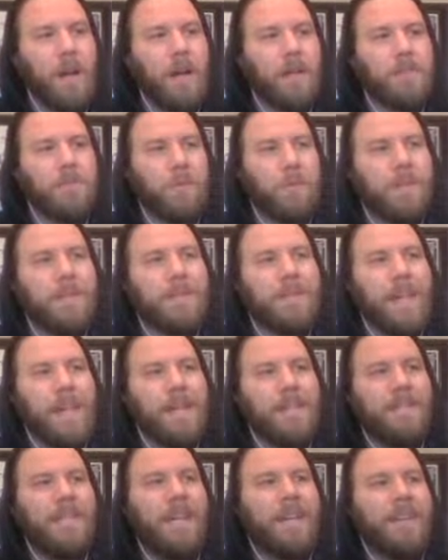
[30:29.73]
Jordan
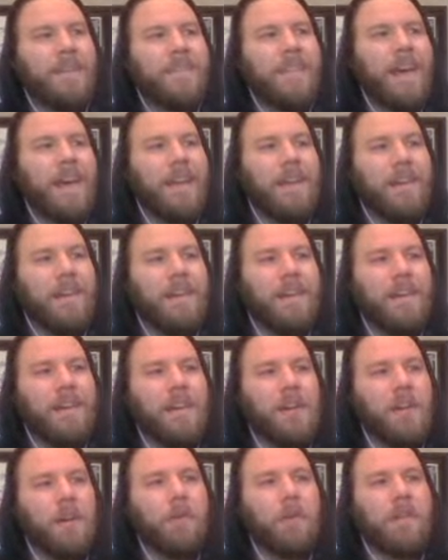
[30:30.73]
says that
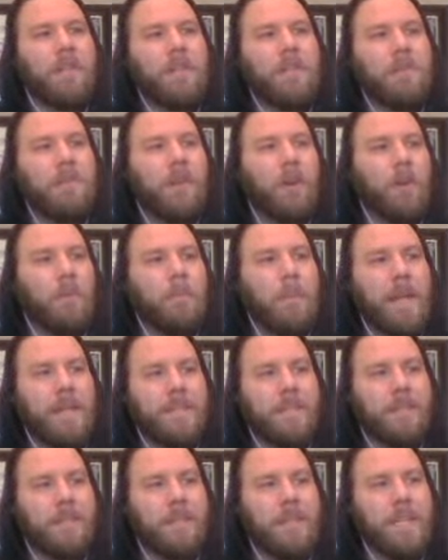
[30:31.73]
her and Yuka are
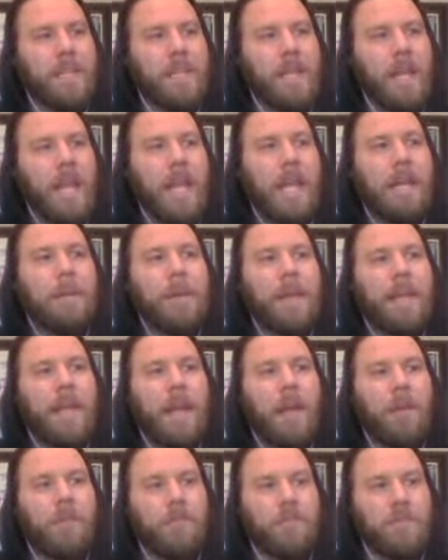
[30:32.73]
basically anime
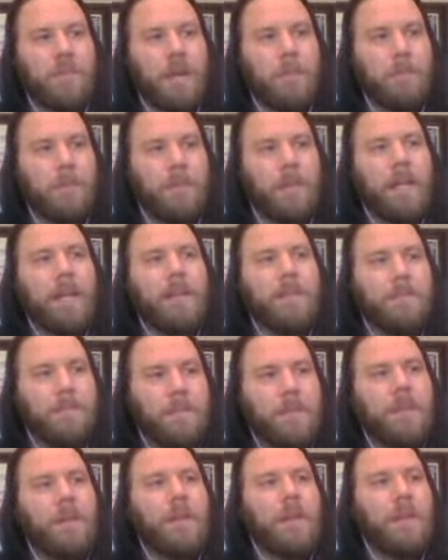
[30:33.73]
characters come to life.
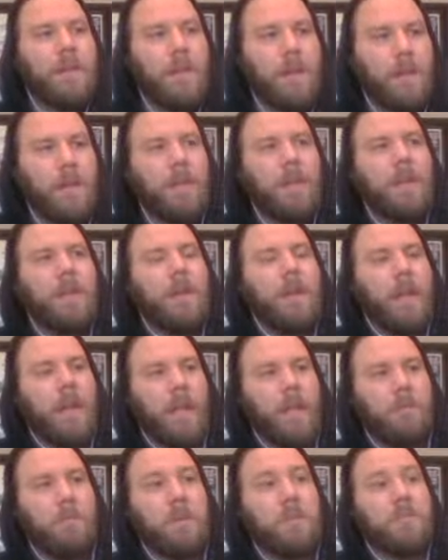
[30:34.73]

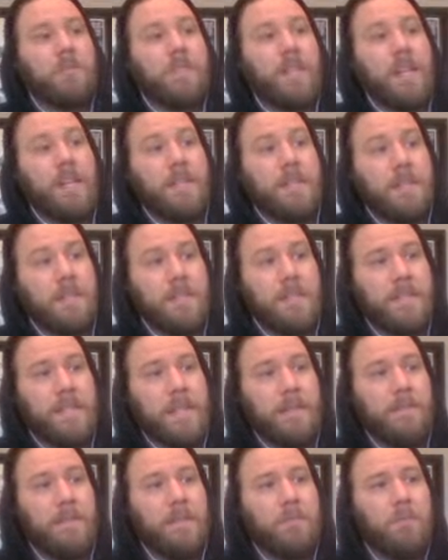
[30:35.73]
And Richard says,
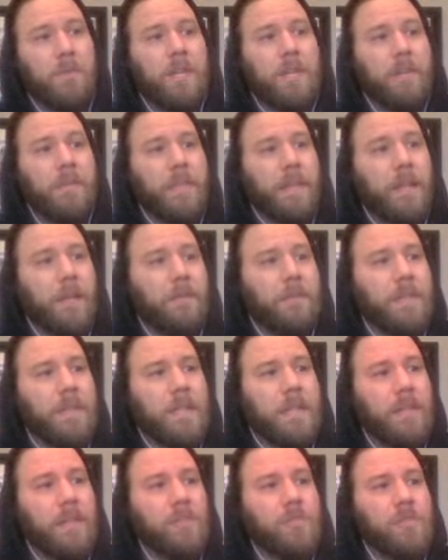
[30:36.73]
Steven, what did you think of
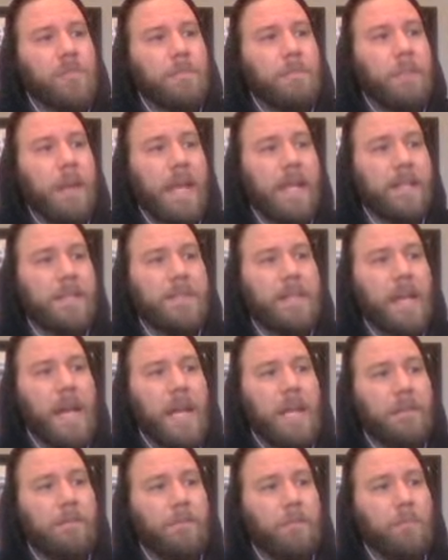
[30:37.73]
the Japan
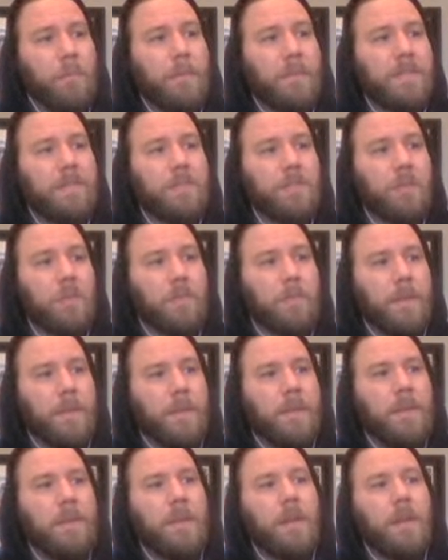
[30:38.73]
side of the women's tournament?